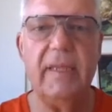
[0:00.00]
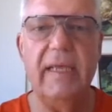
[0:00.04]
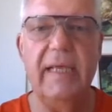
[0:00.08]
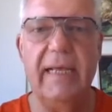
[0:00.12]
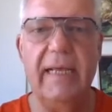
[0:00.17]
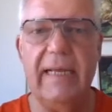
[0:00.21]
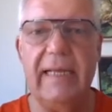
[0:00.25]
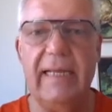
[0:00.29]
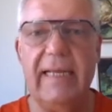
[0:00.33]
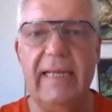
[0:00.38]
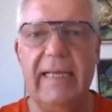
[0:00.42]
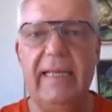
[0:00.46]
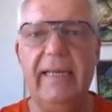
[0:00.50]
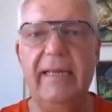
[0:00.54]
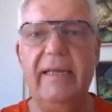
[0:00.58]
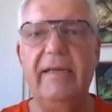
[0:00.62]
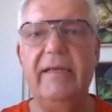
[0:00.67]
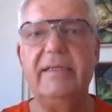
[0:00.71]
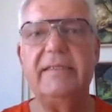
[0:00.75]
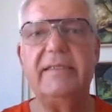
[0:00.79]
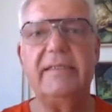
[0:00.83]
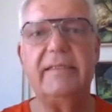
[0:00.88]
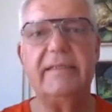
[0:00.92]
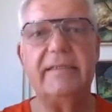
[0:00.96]

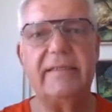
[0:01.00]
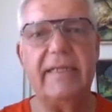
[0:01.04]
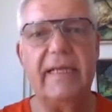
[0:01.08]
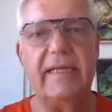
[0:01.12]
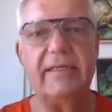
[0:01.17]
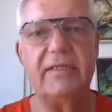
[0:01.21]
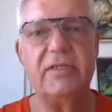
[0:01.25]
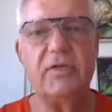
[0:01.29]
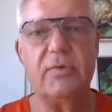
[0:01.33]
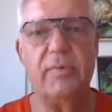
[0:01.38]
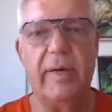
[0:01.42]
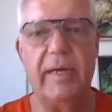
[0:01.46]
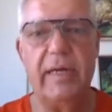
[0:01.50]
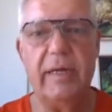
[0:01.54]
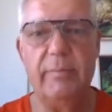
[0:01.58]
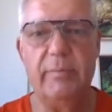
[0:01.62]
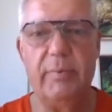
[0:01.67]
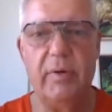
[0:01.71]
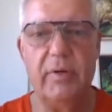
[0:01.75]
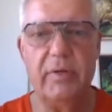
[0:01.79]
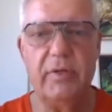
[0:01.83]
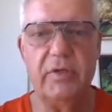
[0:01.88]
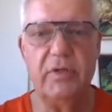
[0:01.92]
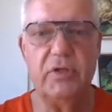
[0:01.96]
Cleanliness, that is quite
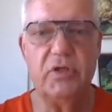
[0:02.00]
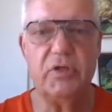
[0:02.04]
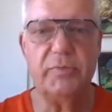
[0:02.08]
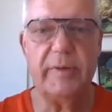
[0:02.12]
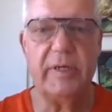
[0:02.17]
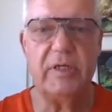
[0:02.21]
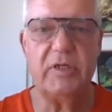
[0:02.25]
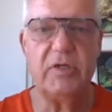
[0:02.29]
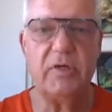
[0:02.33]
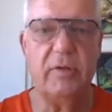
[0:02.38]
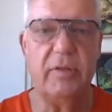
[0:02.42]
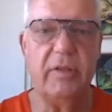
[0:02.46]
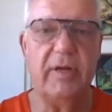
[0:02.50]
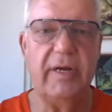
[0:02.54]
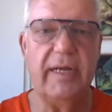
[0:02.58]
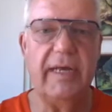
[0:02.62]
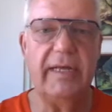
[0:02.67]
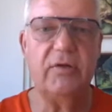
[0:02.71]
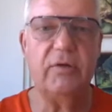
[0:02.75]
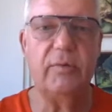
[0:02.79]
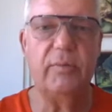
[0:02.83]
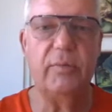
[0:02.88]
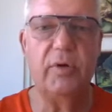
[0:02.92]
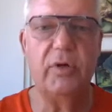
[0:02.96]
important, especially on the
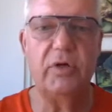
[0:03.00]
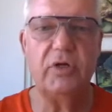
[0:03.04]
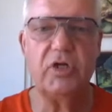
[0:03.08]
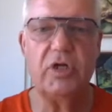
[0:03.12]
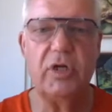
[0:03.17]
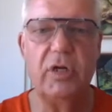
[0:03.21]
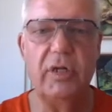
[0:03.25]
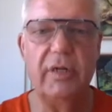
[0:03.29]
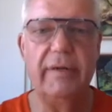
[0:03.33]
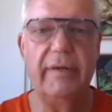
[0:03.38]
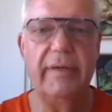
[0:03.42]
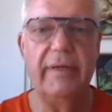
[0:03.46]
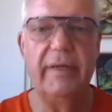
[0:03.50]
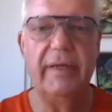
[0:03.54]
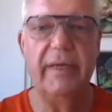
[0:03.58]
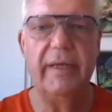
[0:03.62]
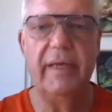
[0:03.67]
light commercial.